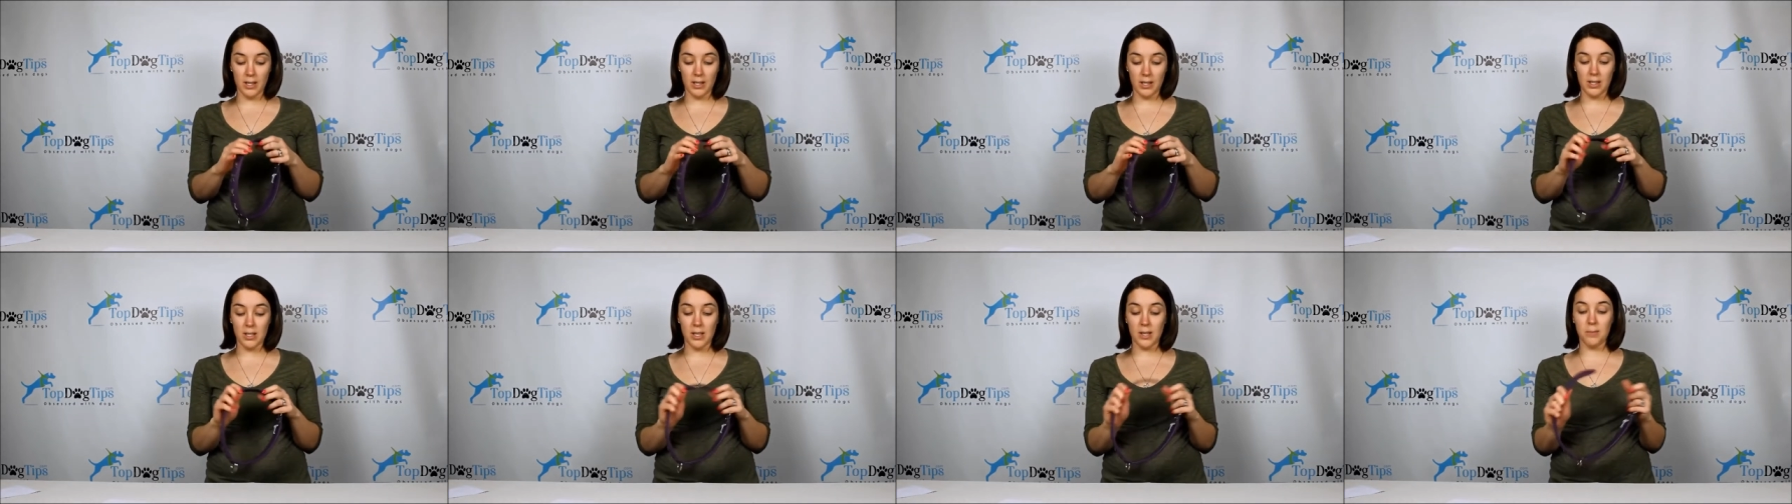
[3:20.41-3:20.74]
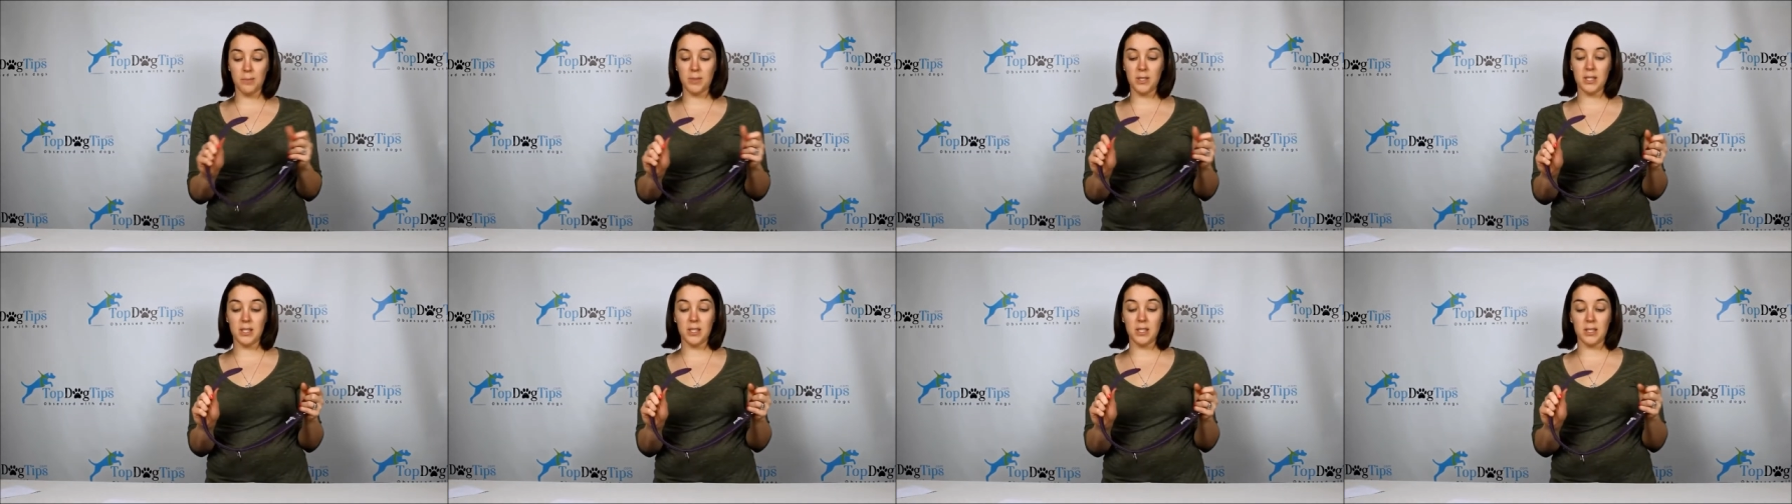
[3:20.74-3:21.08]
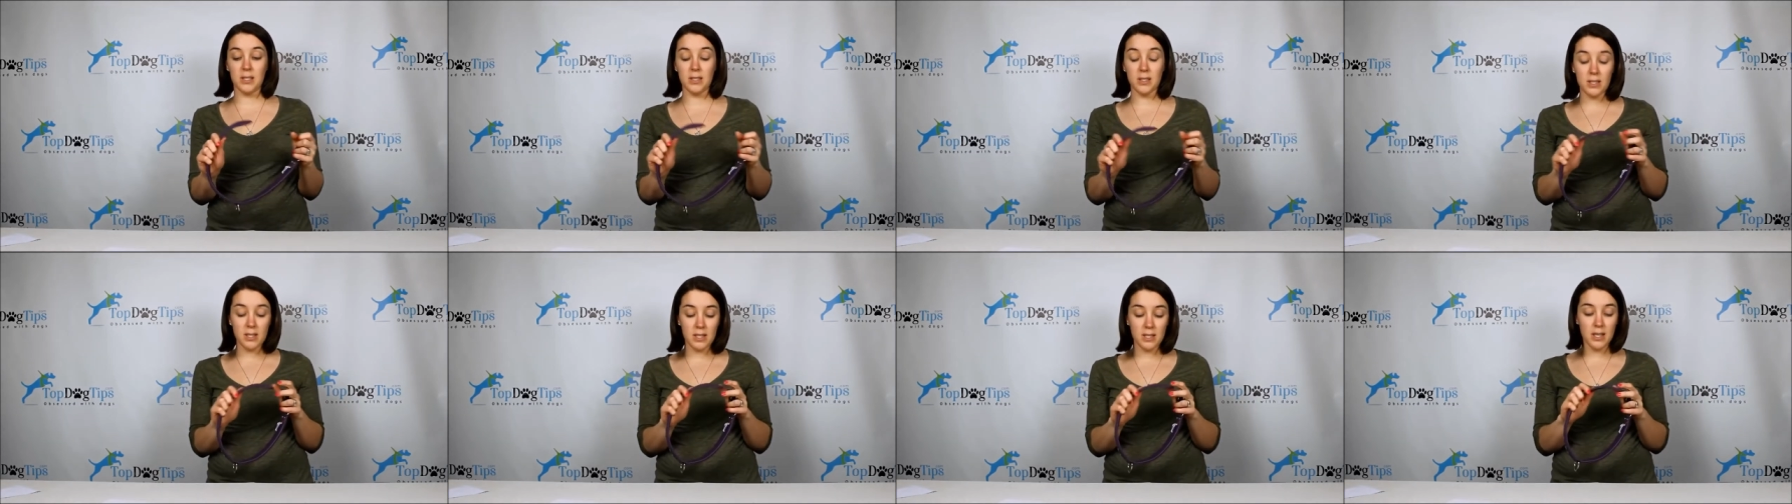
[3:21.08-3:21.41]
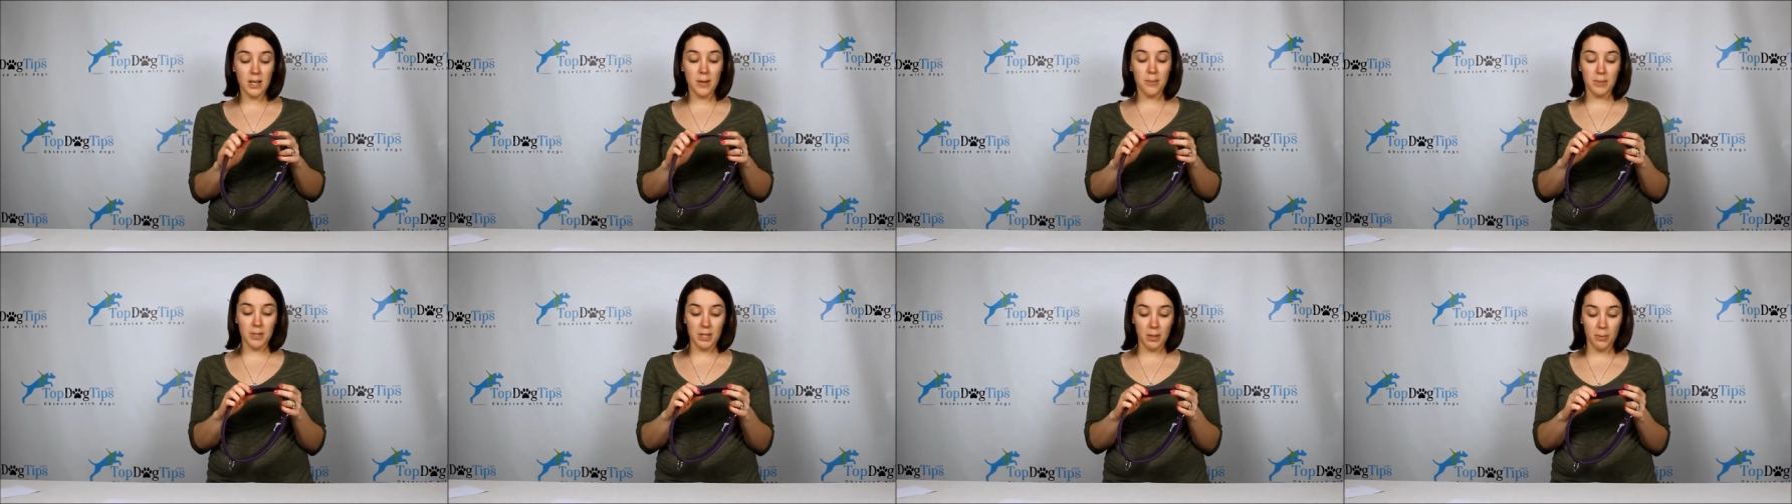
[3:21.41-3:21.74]
The seams
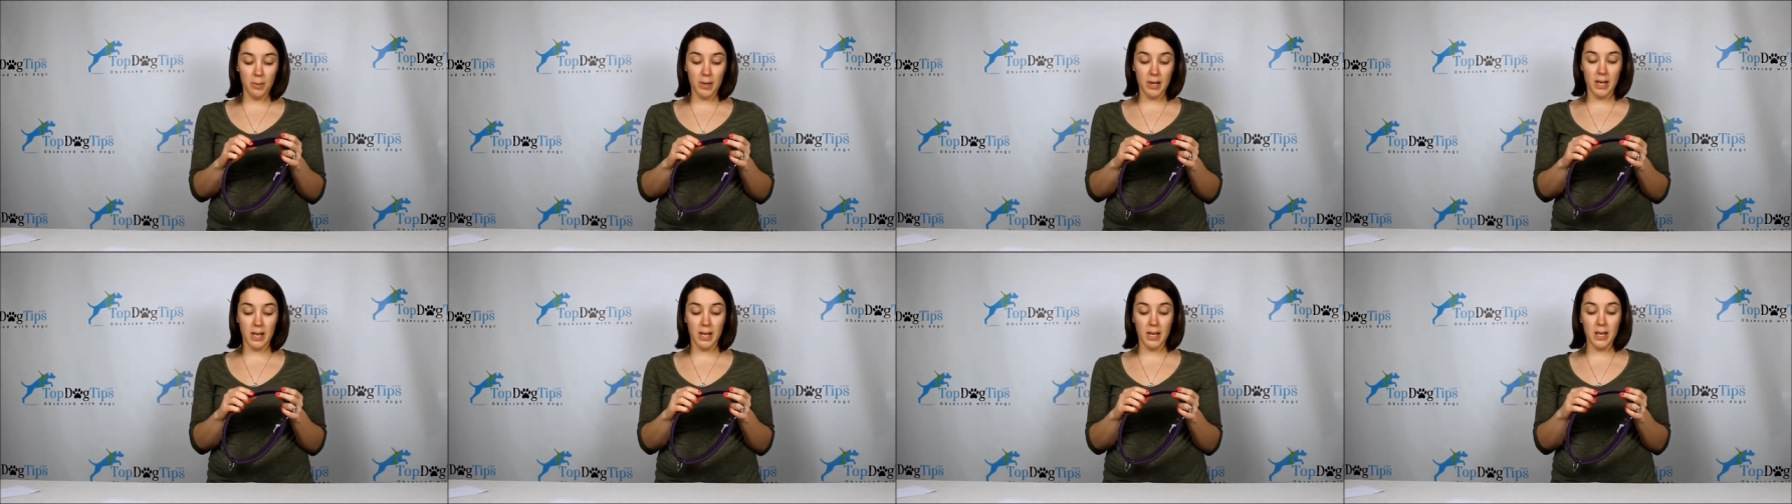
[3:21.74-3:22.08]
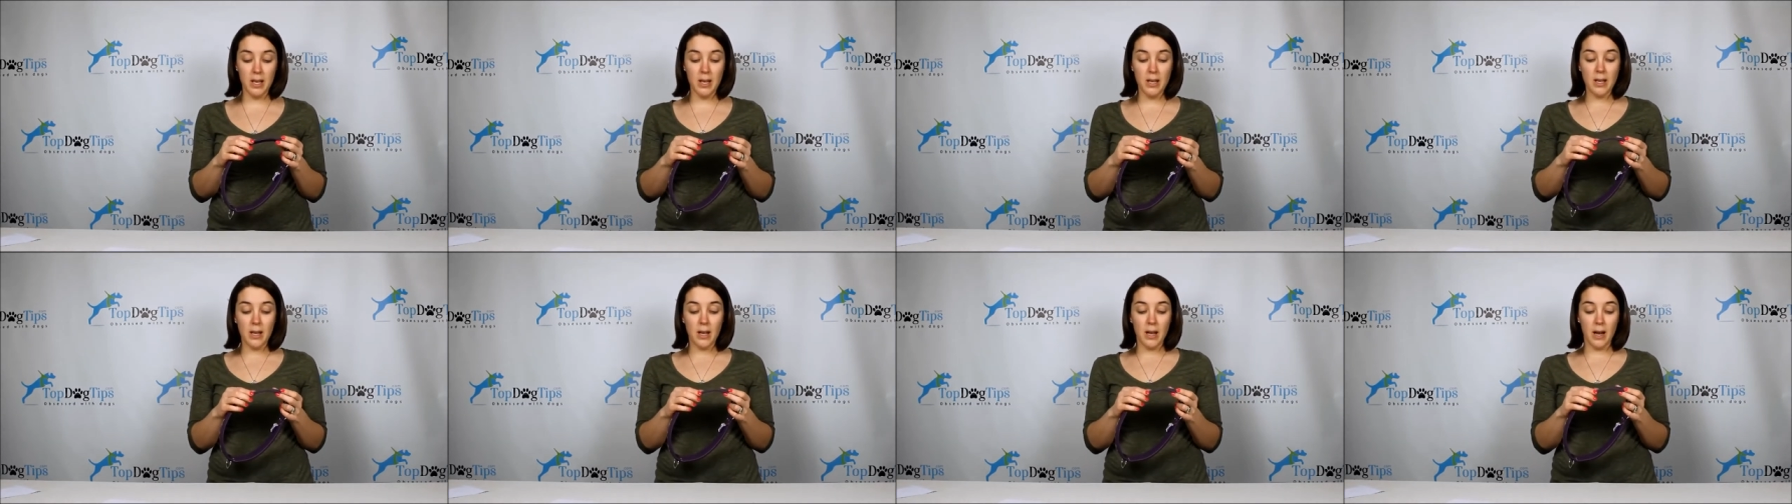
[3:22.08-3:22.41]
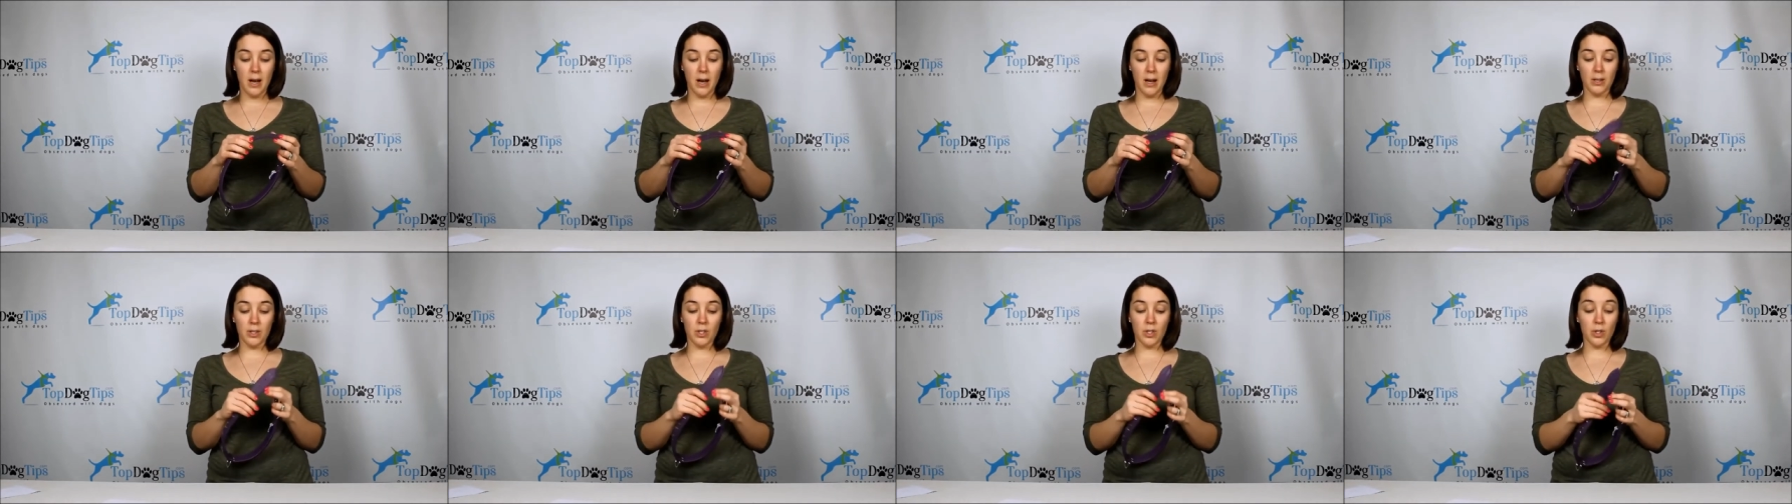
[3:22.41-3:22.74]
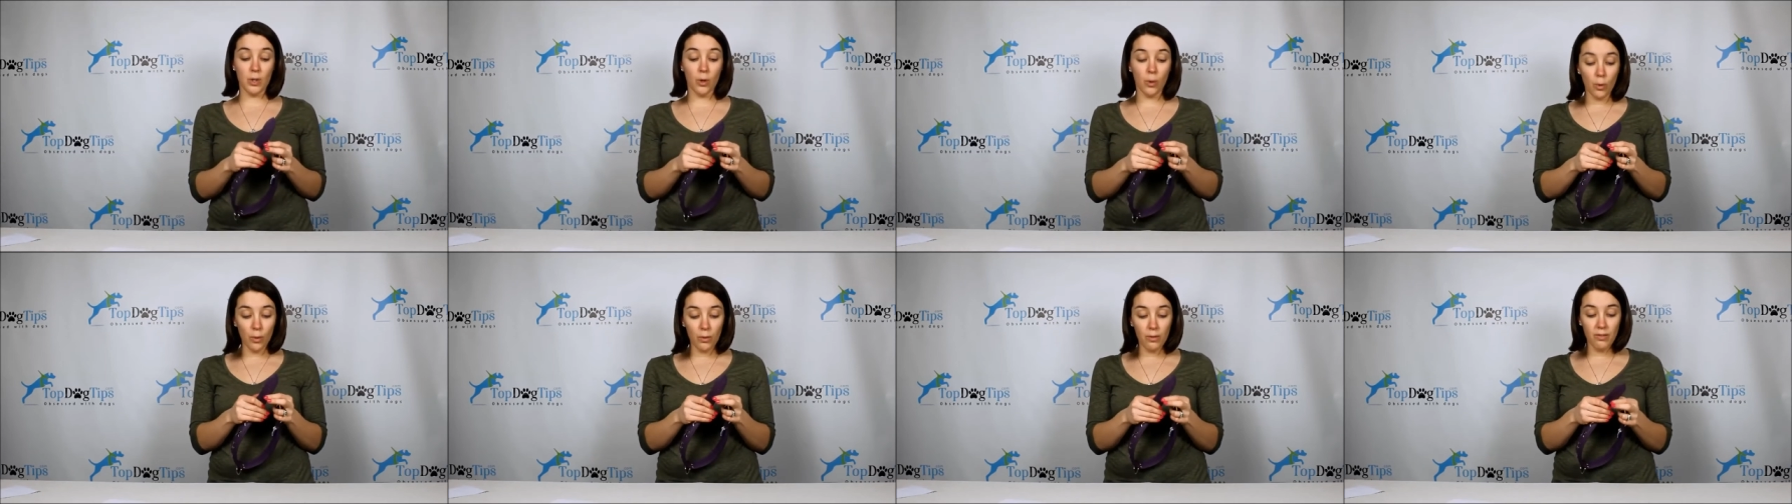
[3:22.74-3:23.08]
seem to be
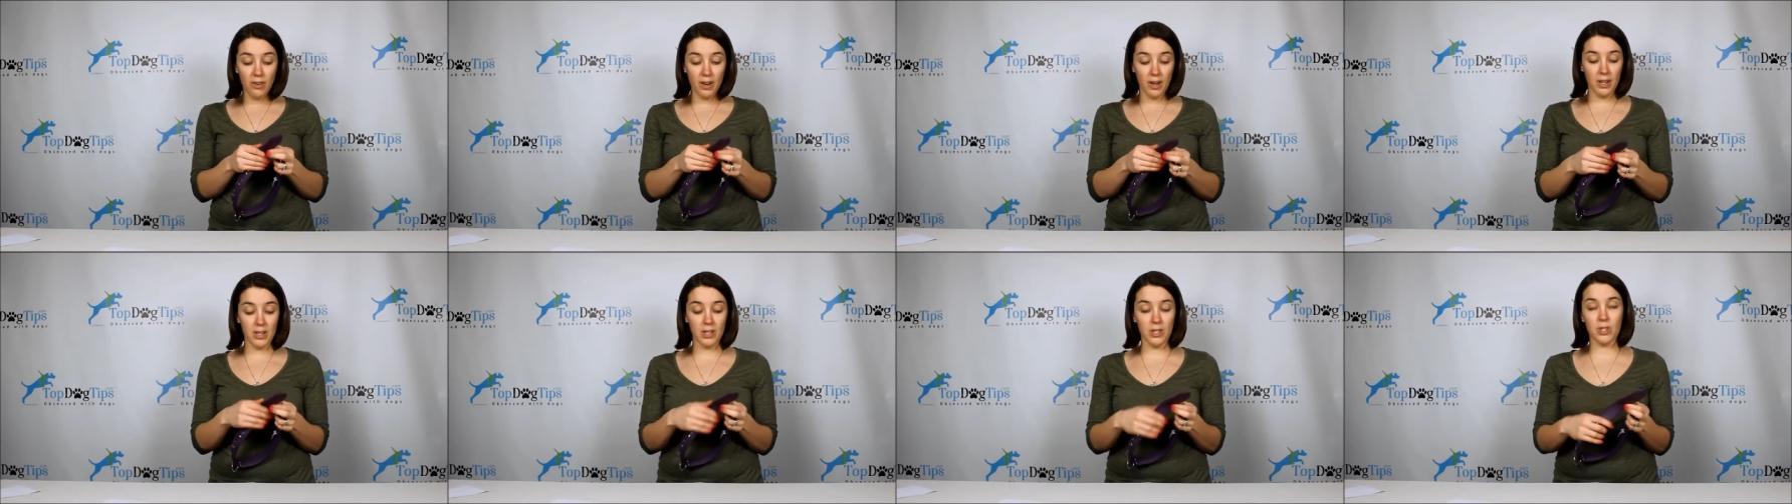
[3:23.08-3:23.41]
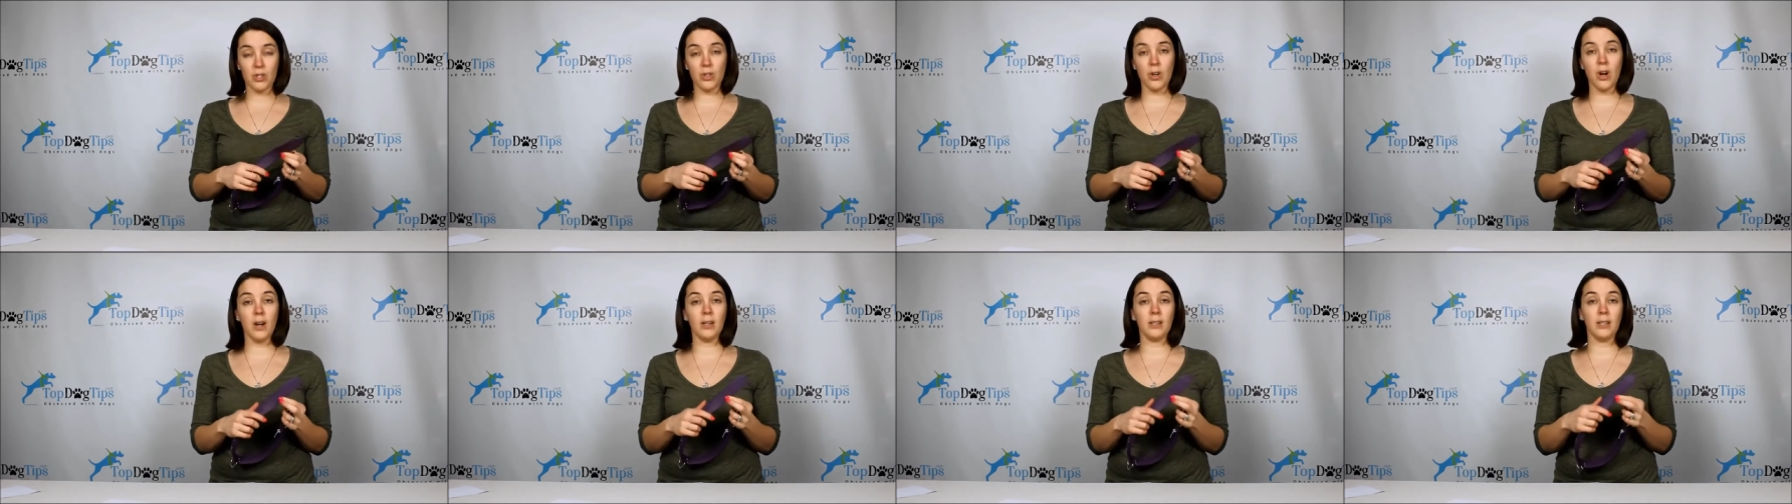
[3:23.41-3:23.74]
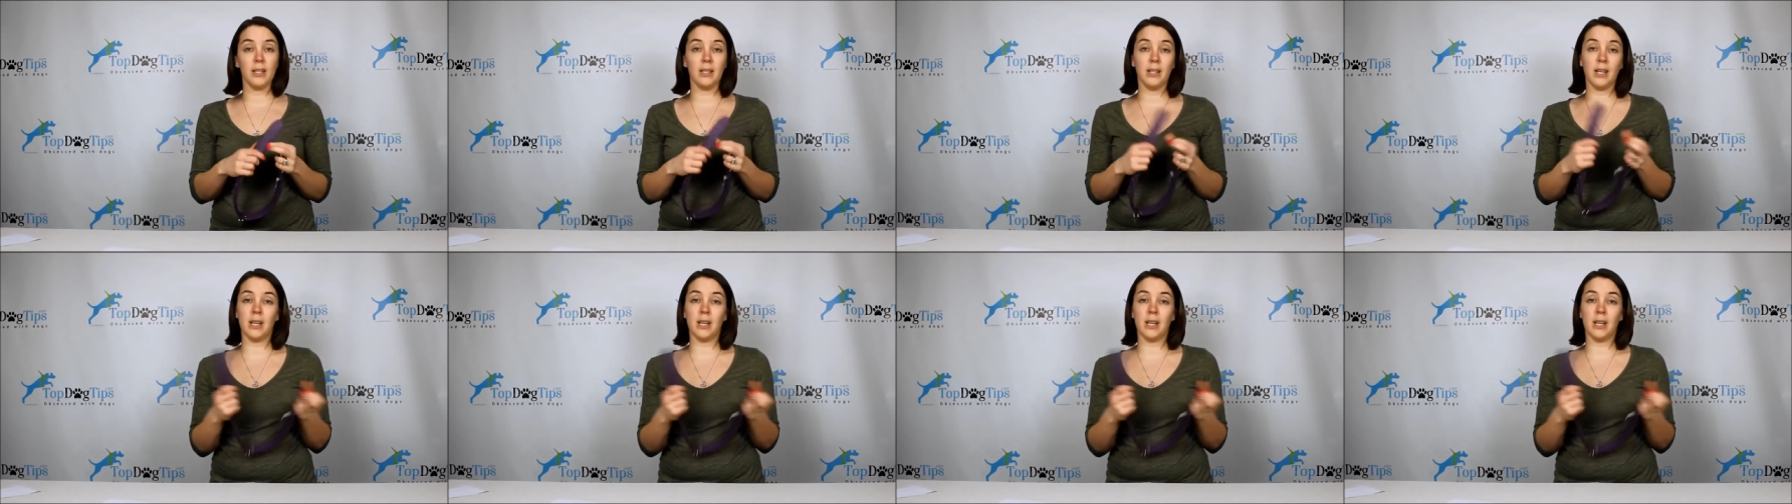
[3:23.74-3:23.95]
sewn very strongly.